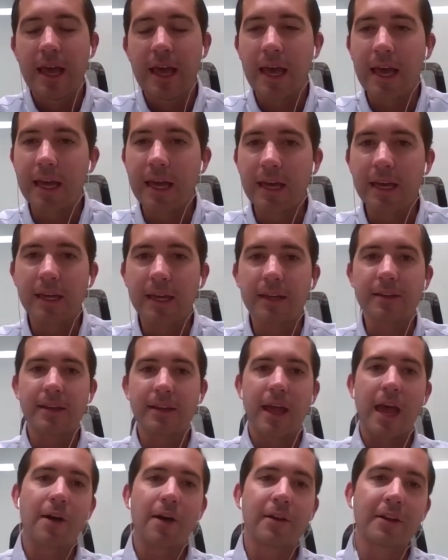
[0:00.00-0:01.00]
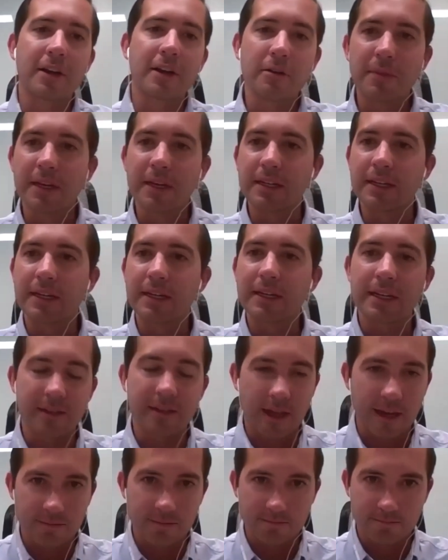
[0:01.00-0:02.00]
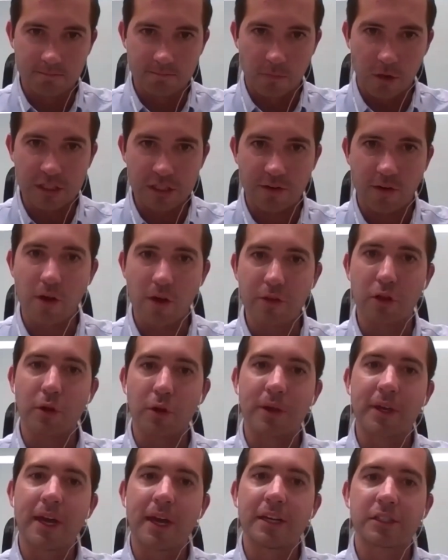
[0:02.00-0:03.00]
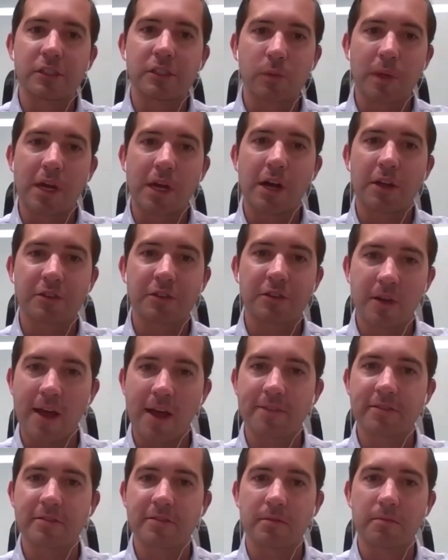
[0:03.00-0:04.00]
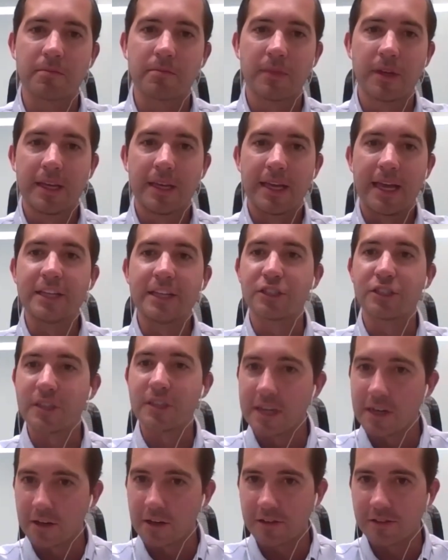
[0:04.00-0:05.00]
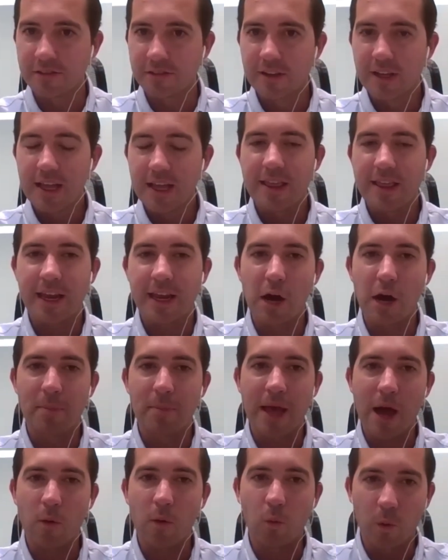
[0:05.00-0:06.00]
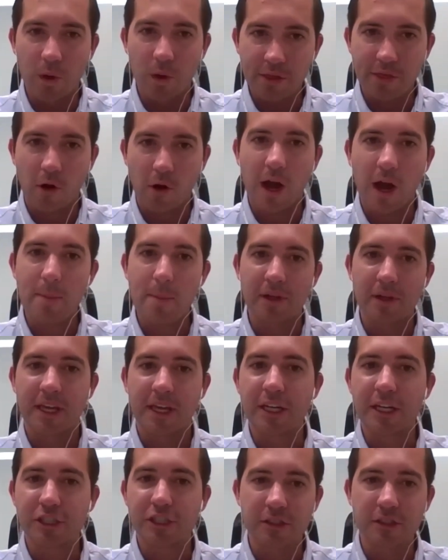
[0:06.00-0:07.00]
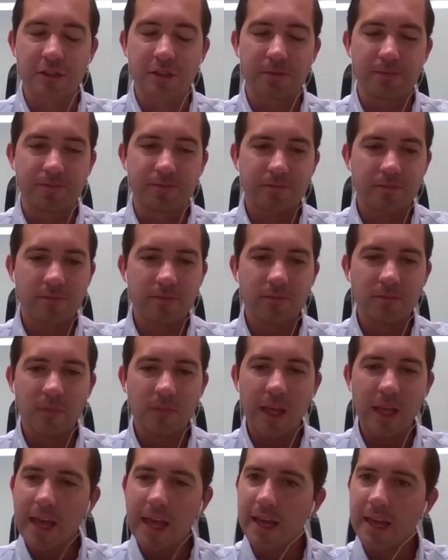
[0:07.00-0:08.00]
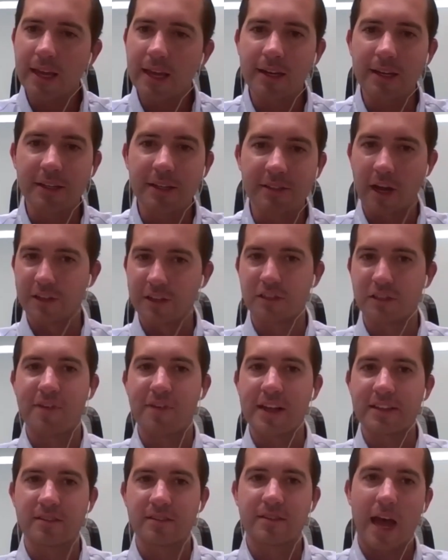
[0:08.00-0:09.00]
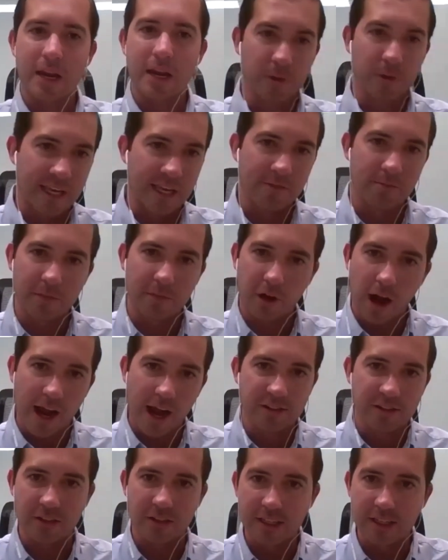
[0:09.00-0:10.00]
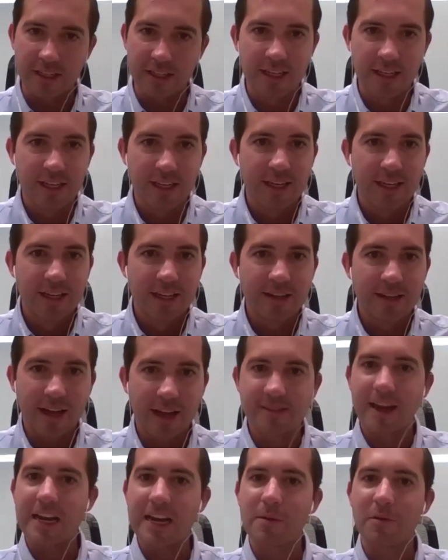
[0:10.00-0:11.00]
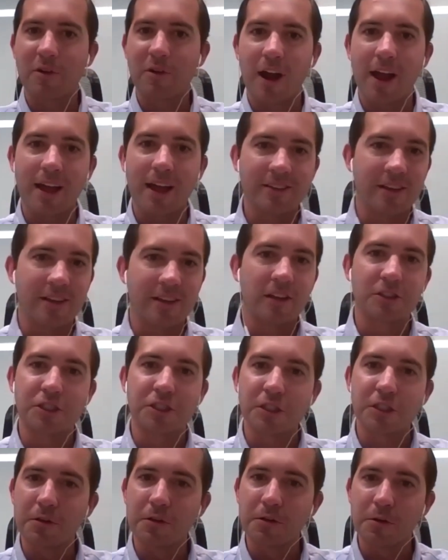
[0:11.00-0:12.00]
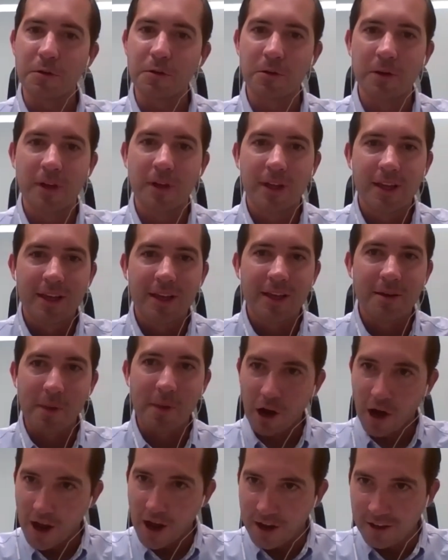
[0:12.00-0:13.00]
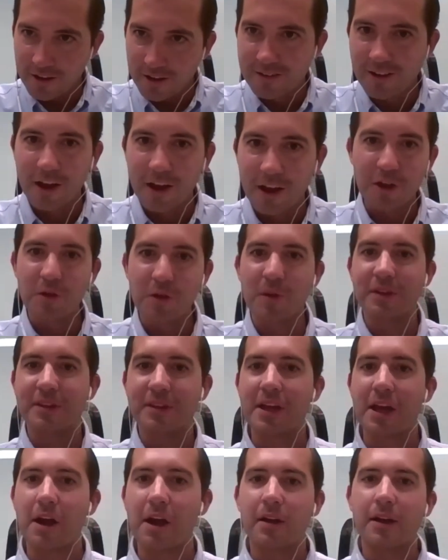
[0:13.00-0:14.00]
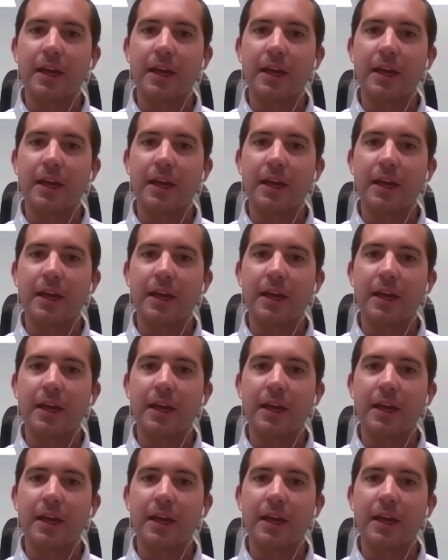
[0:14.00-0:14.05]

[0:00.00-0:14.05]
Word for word: And out here in Midland and, and most of our other locations, we also have some engineers that help out with our applications. And it's not just a fancy title we'll give them. They're actually Texas A and M grads, L S U, Marietta, I know you went there.